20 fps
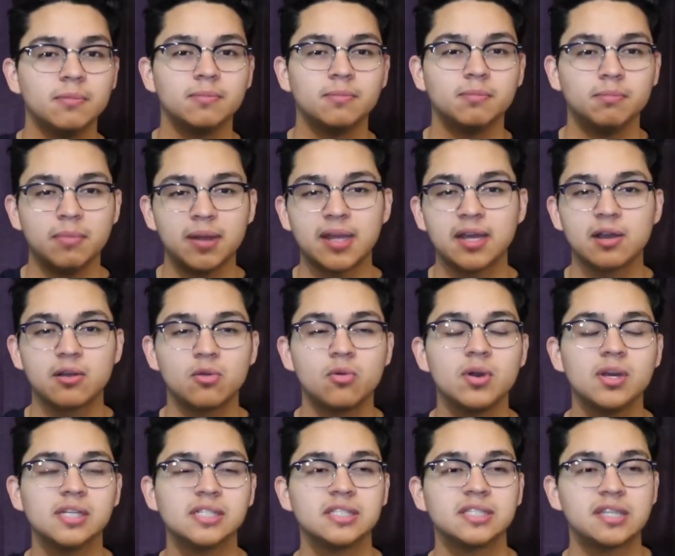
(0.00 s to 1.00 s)
make a
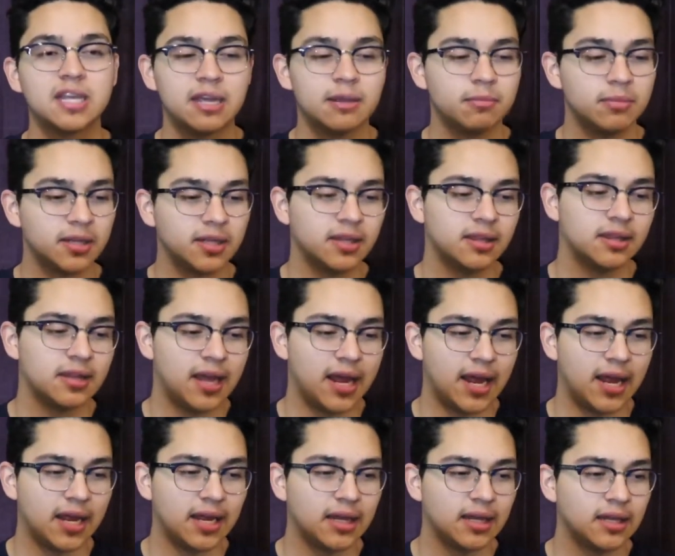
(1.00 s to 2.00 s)
quick statement
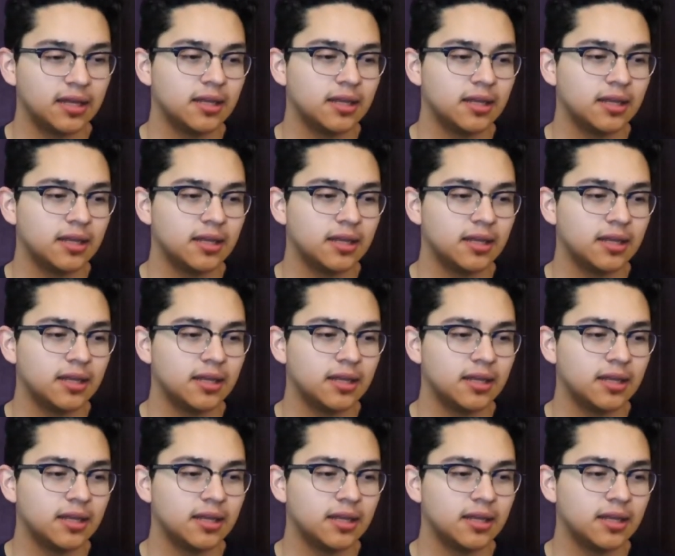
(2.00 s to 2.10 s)
that